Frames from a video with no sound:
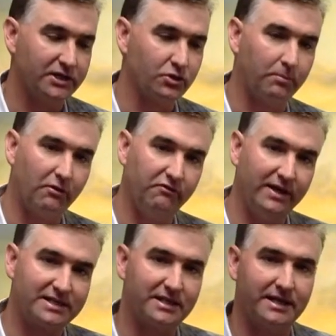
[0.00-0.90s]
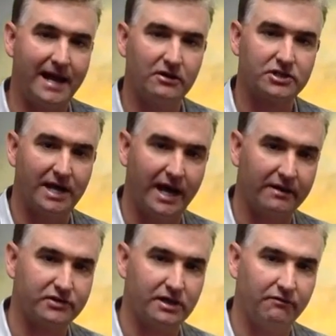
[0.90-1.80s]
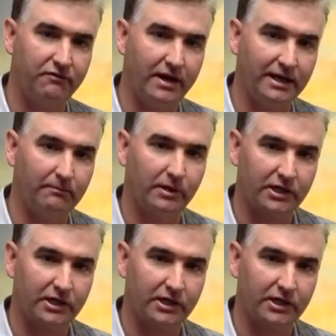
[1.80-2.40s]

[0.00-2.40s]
So it prevents the downside of self-funding